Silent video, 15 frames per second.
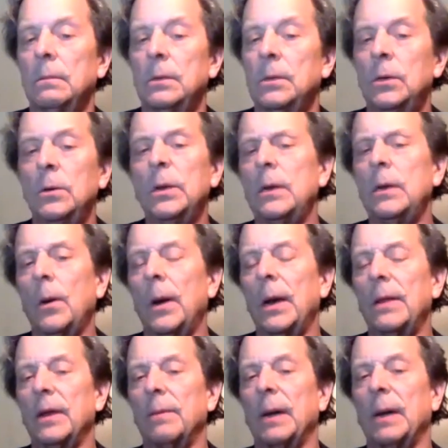you didn't know
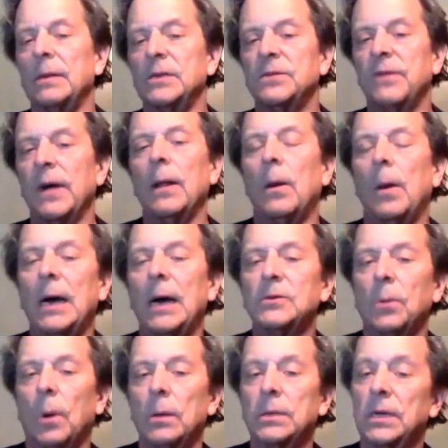anything about this fellow
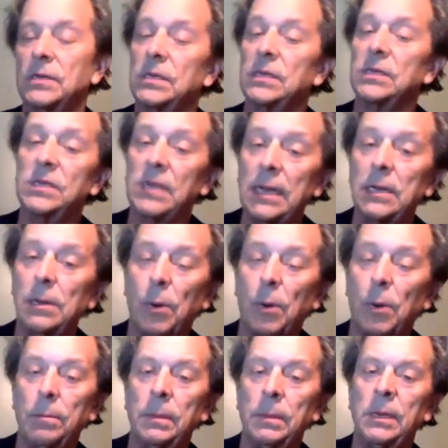Oswald because the State
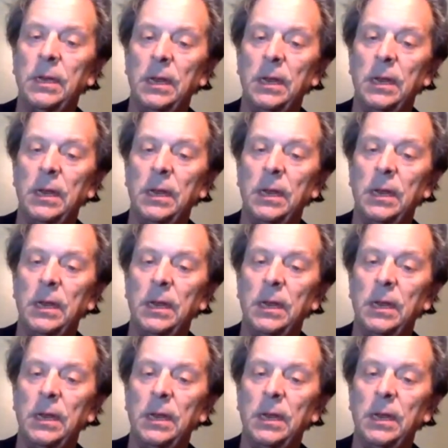Department